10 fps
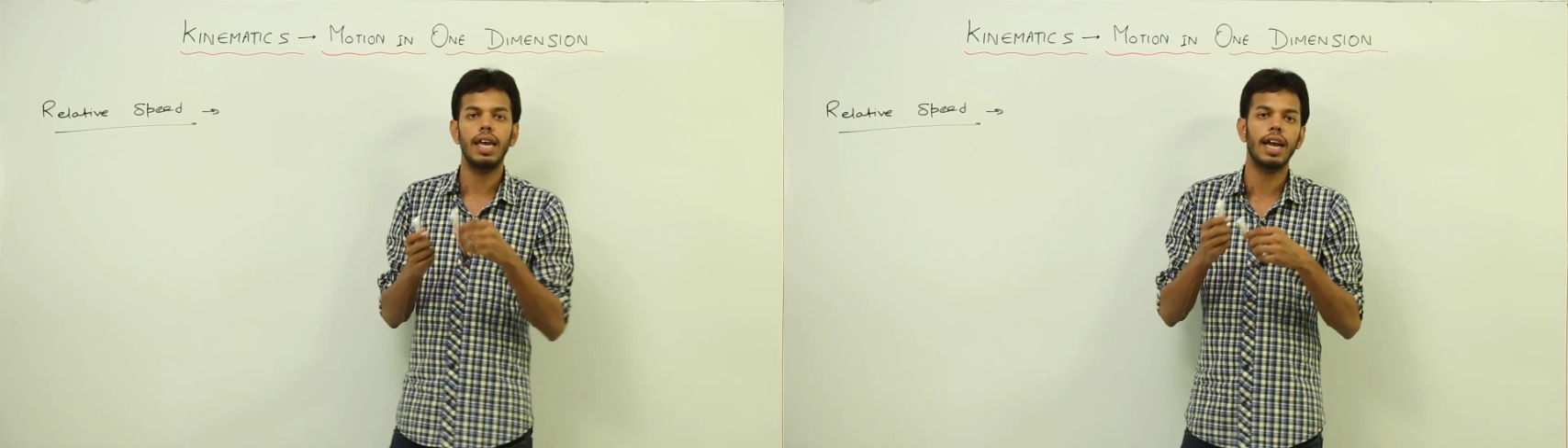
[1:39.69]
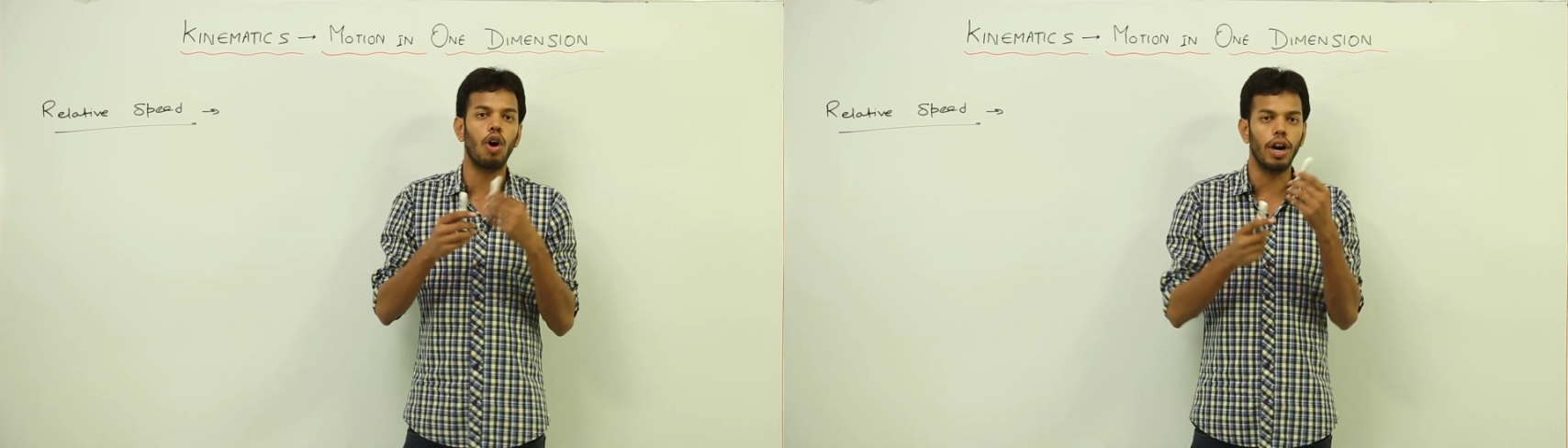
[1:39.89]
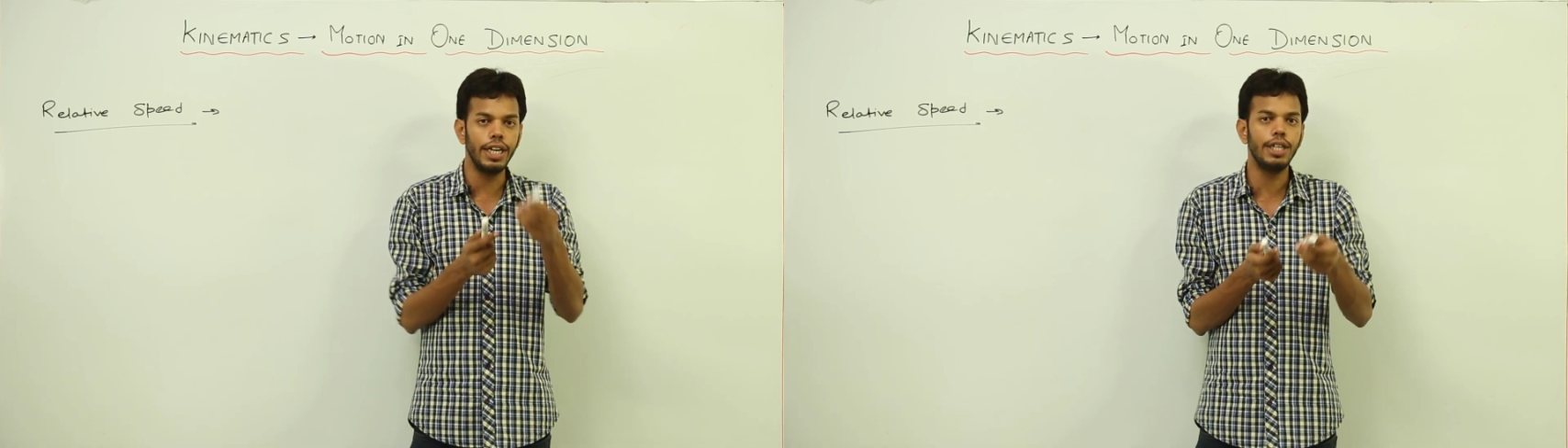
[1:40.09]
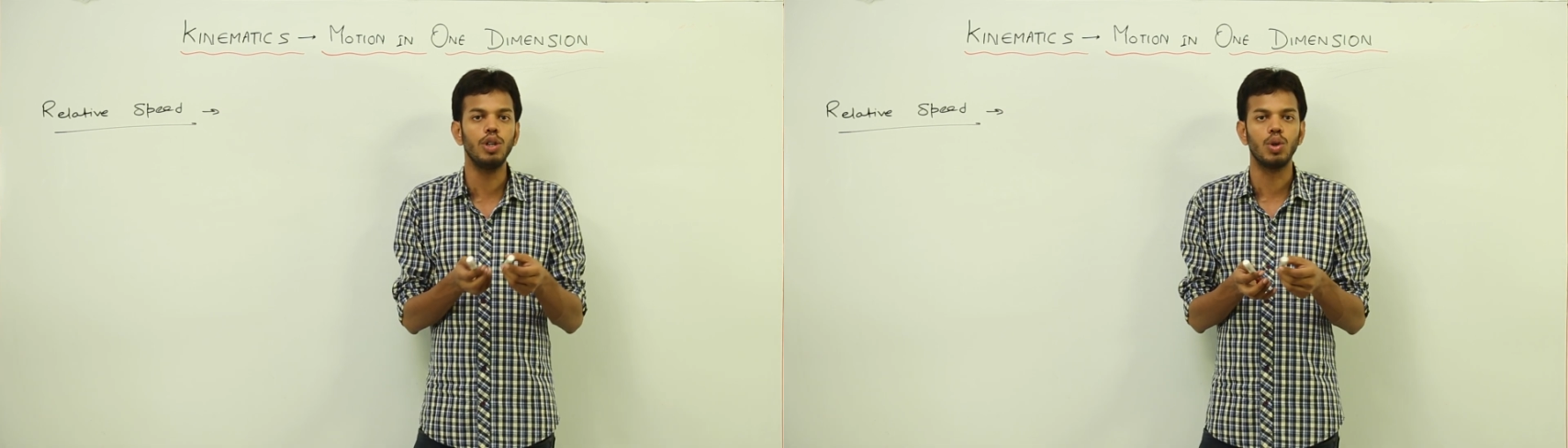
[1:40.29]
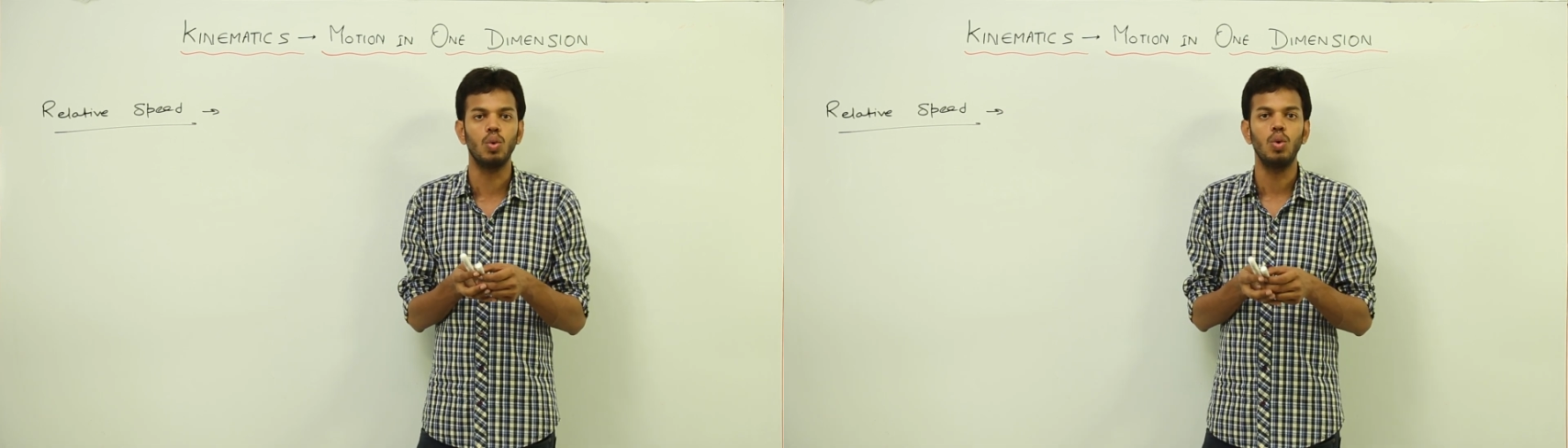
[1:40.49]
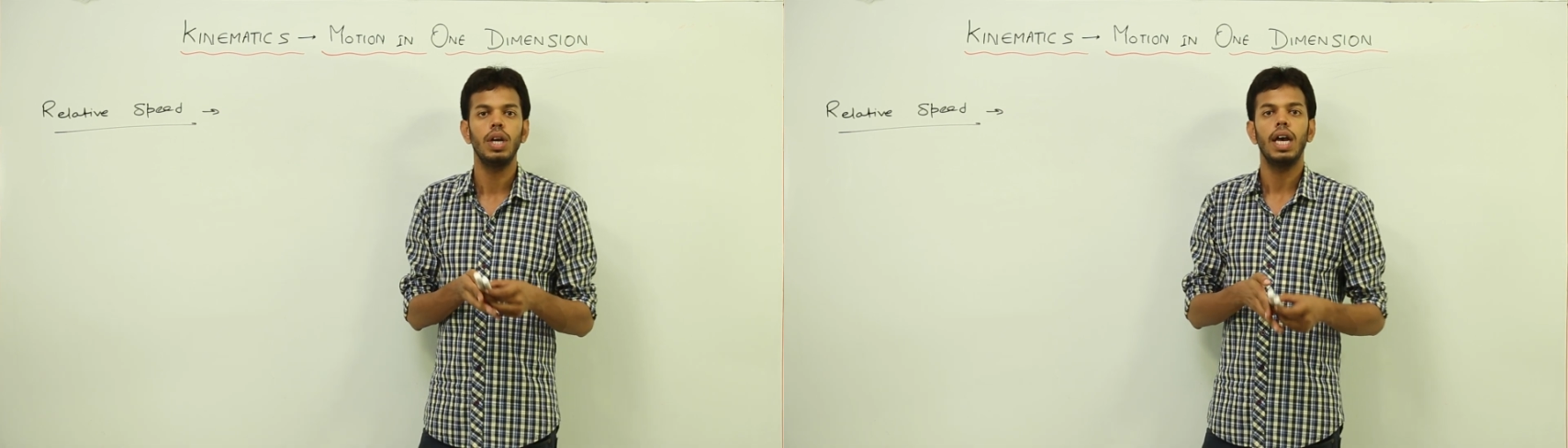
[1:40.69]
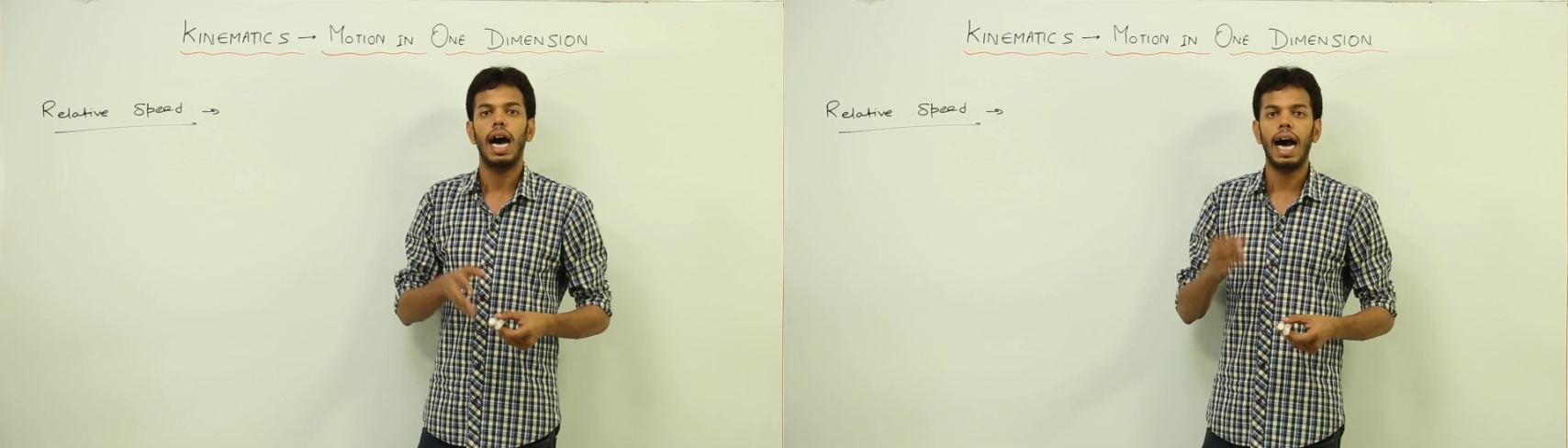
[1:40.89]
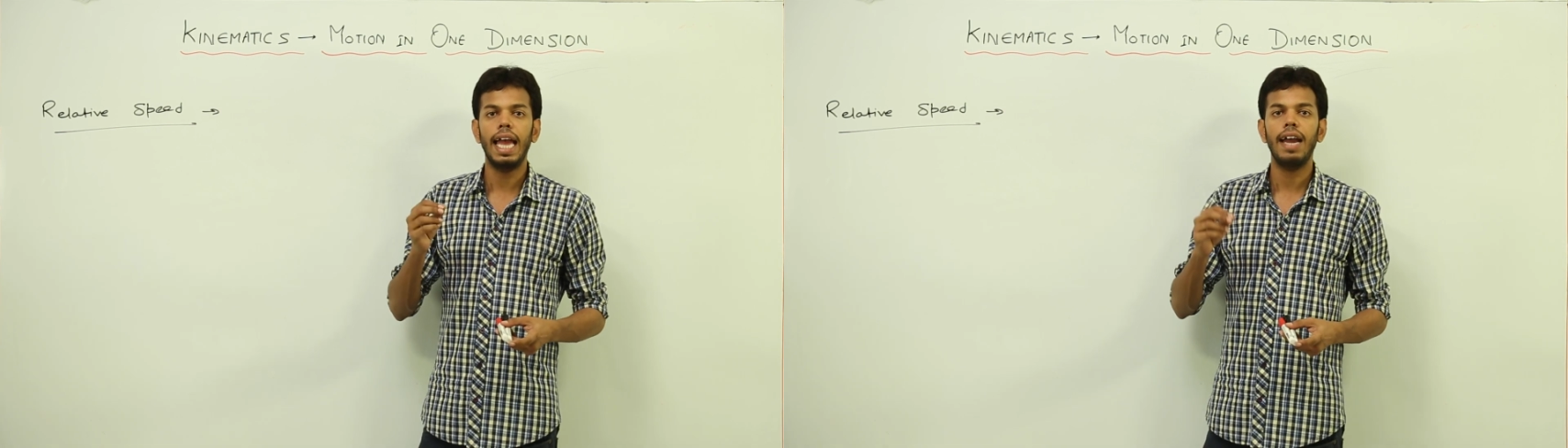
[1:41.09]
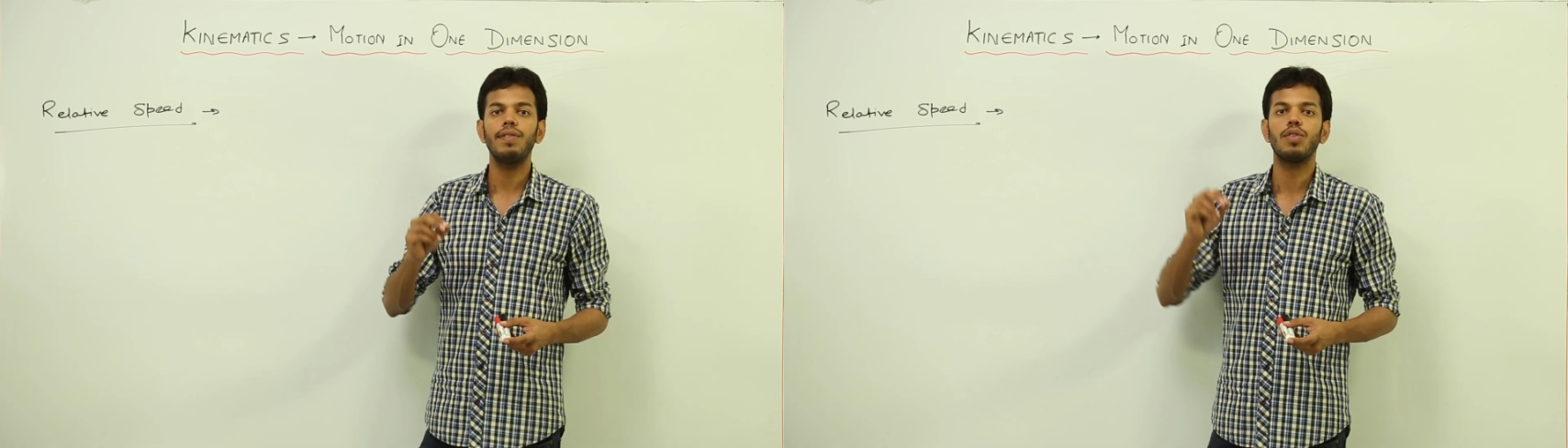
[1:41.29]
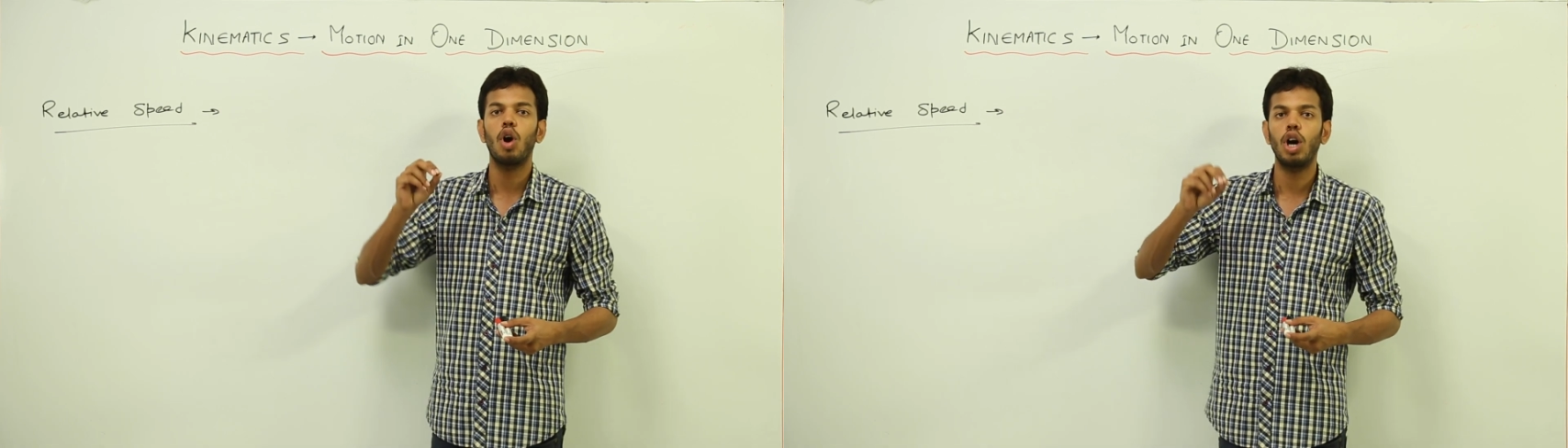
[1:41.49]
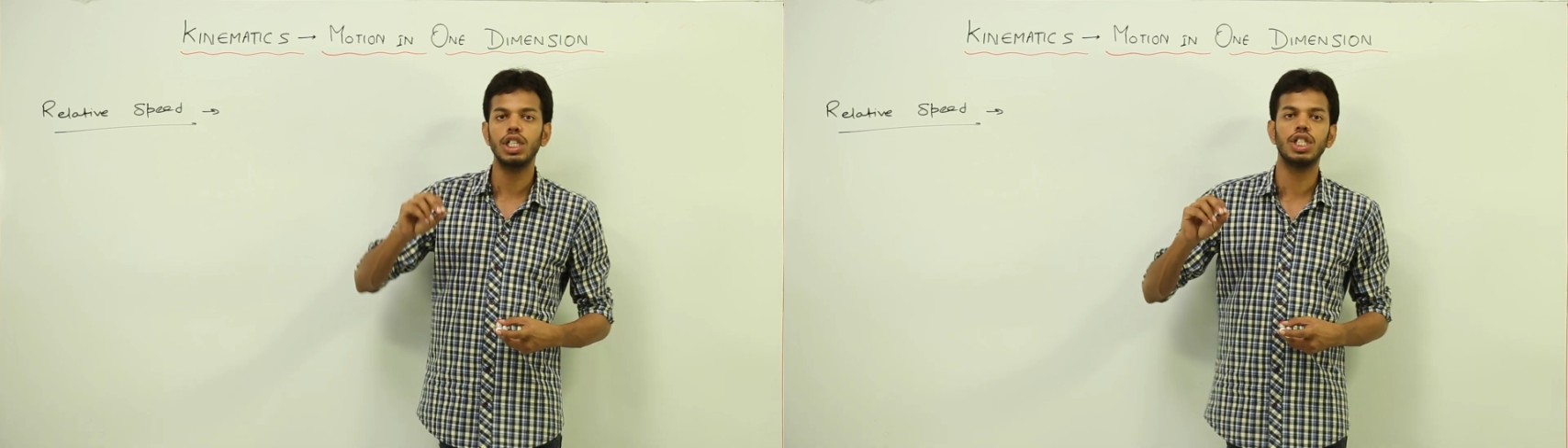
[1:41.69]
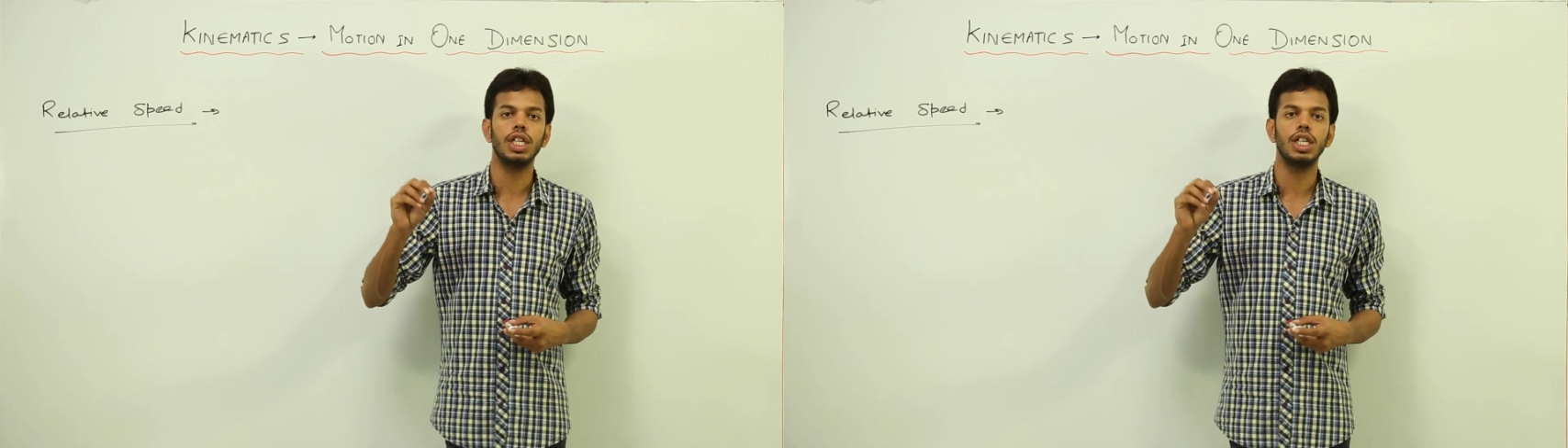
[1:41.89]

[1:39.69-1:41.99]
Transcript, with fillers: according to you i have not